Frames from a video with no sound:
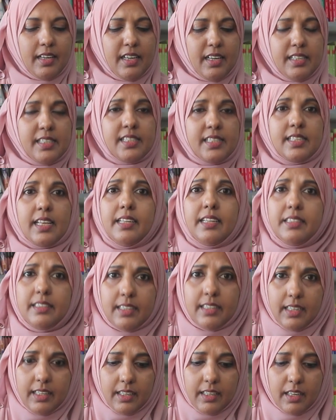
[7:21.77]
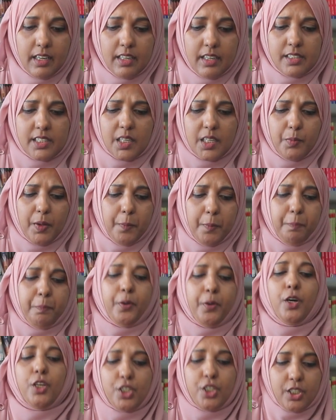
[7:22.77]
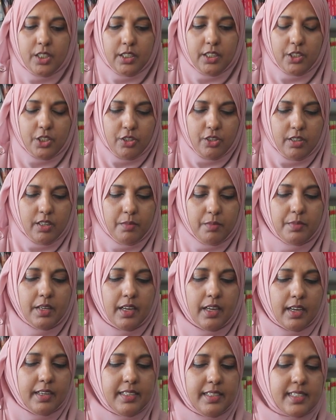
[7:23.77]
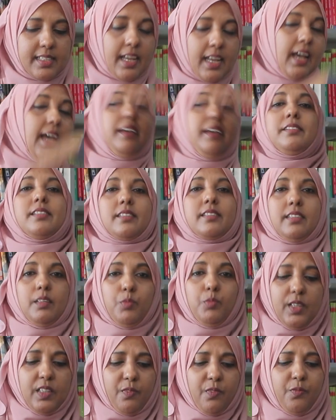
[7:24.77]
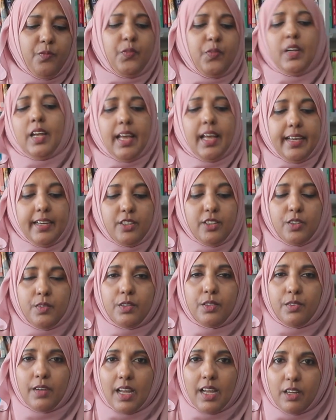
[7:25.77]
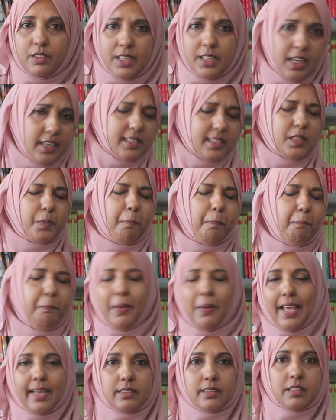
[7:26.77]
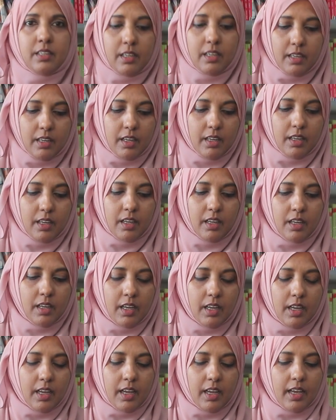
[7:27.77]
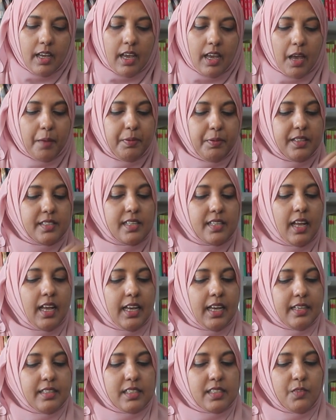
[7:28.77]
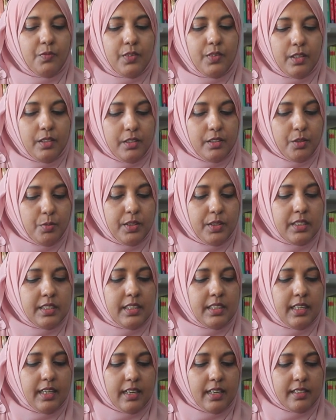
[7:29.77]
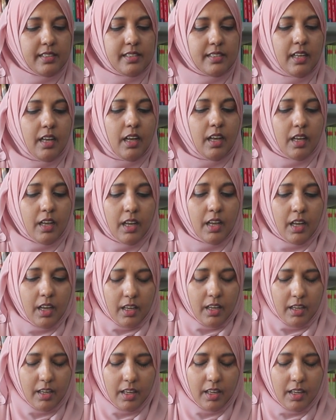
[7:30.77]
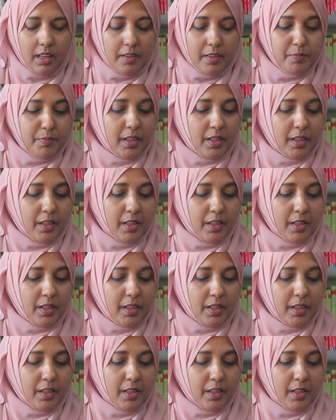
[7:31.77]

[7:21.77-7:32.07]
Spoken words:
Suddenly, someone pushed into him and his ice cream went flying to the ground. Splat! Happy's eyes filled with tears. I